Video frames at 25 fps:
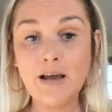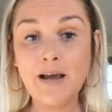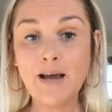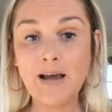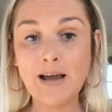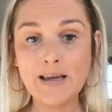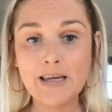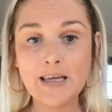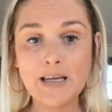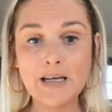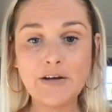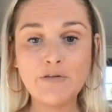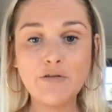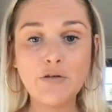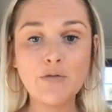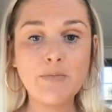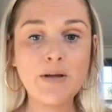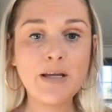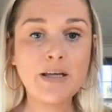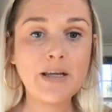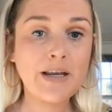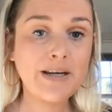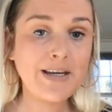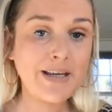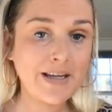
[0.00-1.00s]
I can never
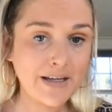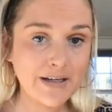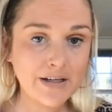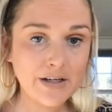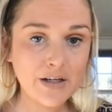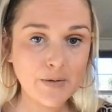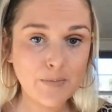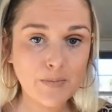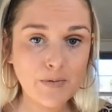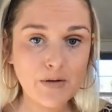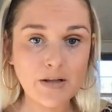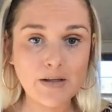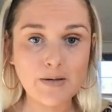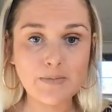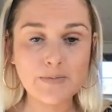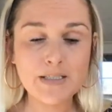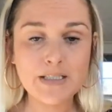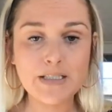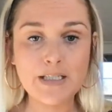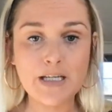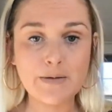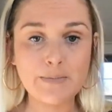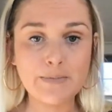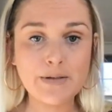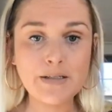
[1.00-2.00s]
make any income claim
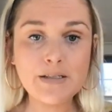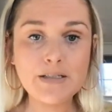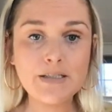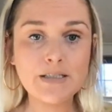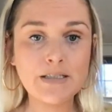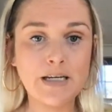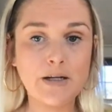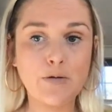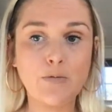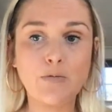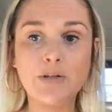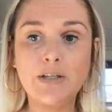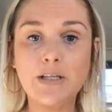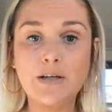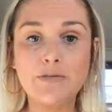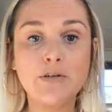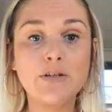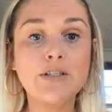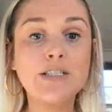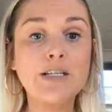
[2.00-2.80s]
statements, and I will never